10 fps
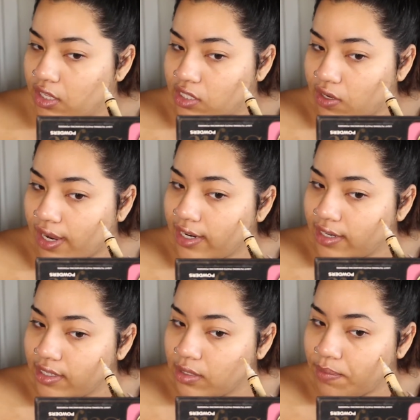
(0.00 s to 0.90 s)
So I
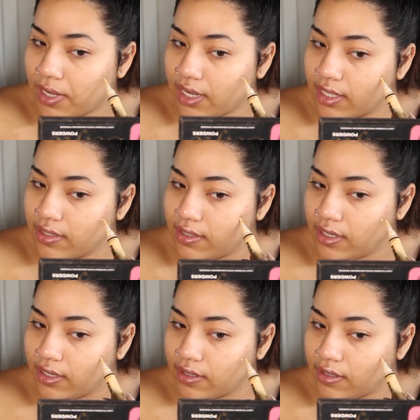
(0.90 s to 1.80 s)
just spot
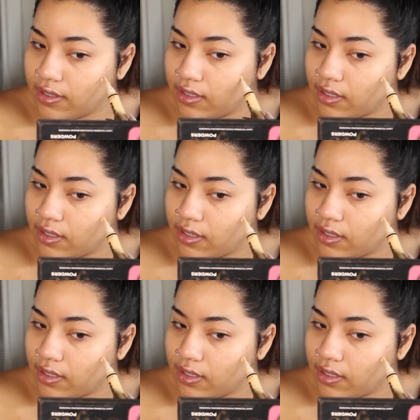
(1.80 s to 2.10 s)
conceal